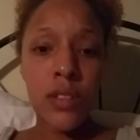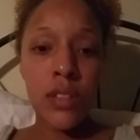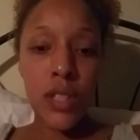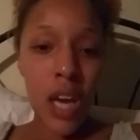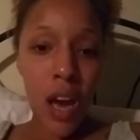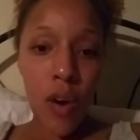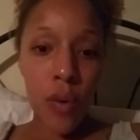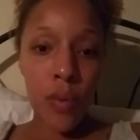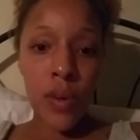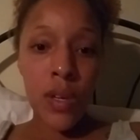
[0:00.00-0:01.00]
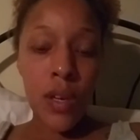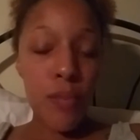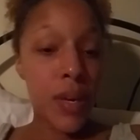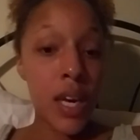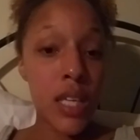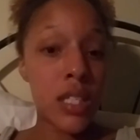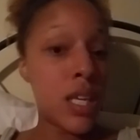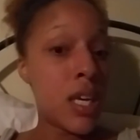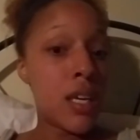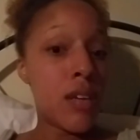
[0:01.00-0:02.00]
No. Because
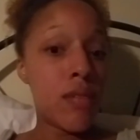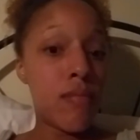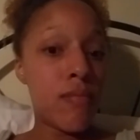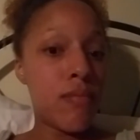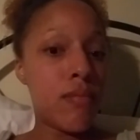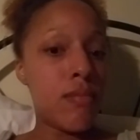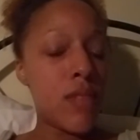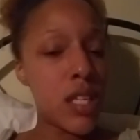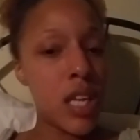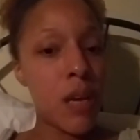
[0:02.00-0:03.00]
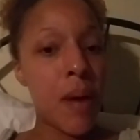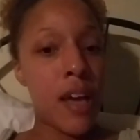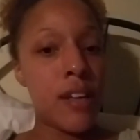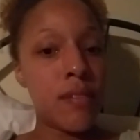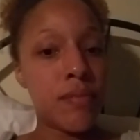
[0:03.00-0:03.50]
let's think about it.